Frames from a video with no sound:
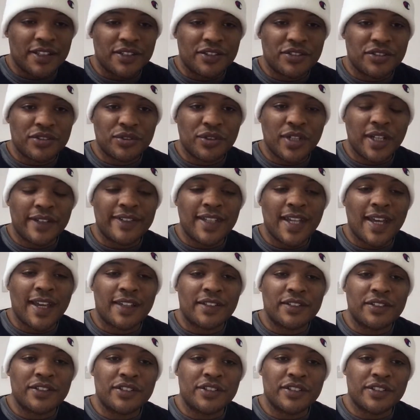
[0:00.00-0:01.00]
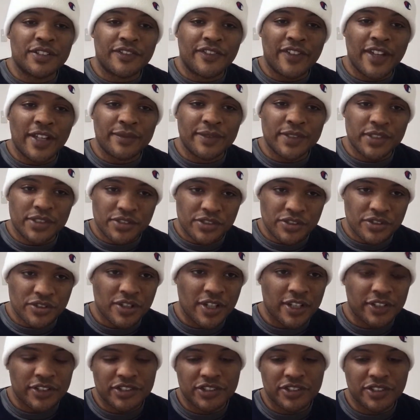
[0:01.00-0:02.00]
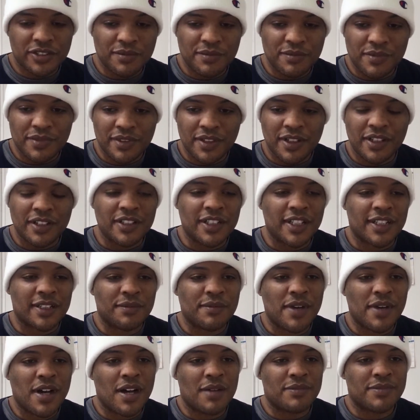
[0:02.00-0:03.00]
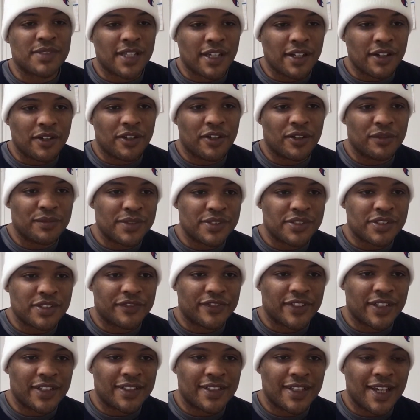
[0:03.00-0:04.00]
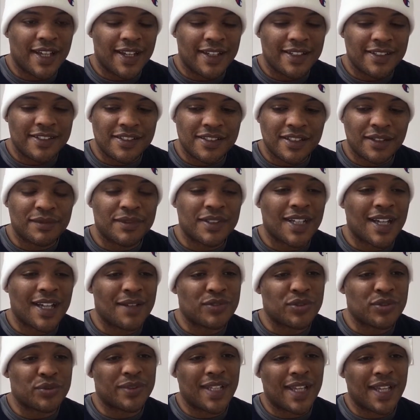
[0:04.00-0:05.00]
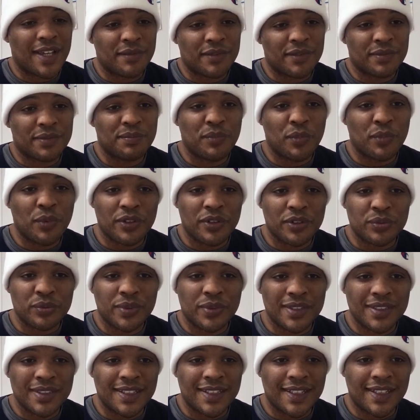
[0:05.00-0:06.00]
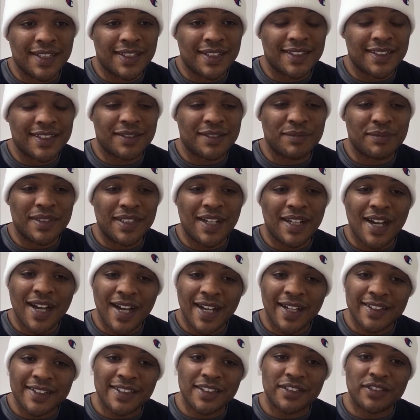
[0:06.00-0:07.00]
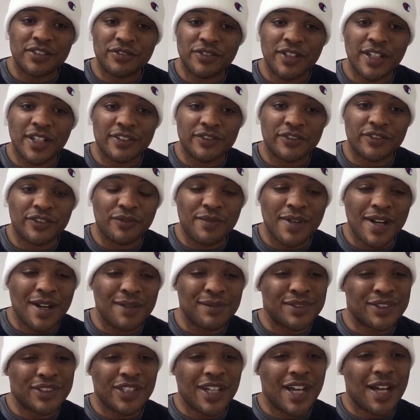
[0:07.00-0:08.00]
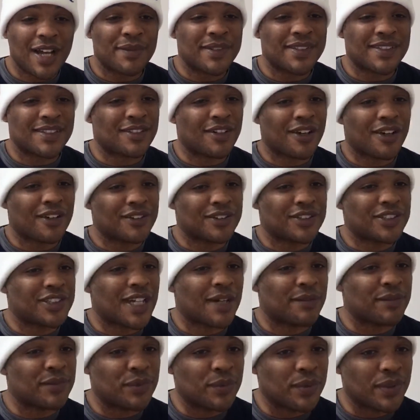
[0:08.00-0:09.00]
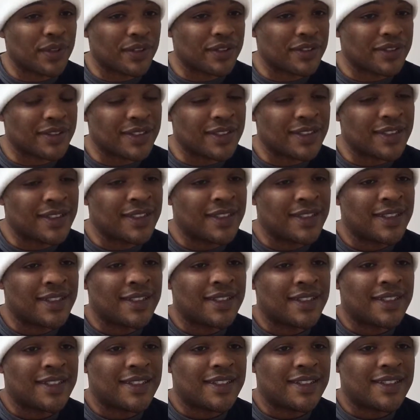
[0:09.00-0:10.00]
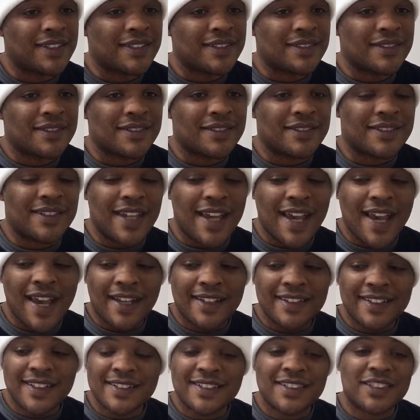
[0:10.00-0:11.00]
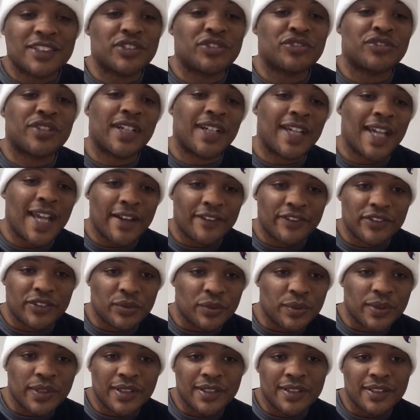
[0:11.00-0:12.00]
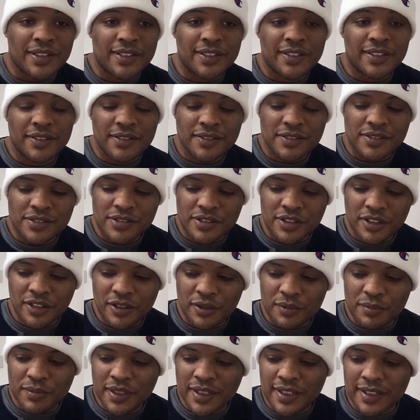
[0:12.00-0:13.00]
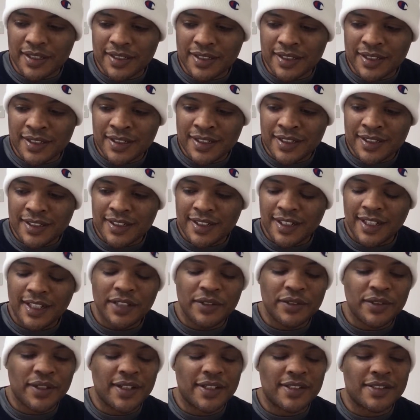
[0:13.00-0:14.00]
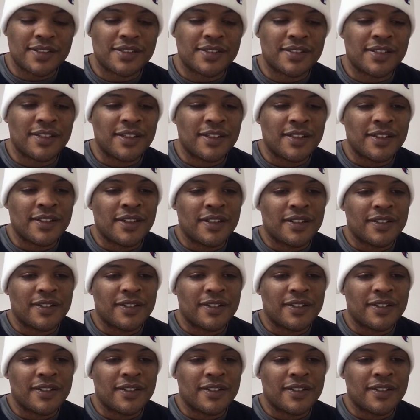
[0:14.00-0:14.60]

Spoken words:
you still have that nuclear family structure, a lot of moms at home and stuff like that. And sometimes when they have more than one kid, it can be highly stressful. Mom's job is the hardest job in the world. Dad gets to drink after work. So, but anyways,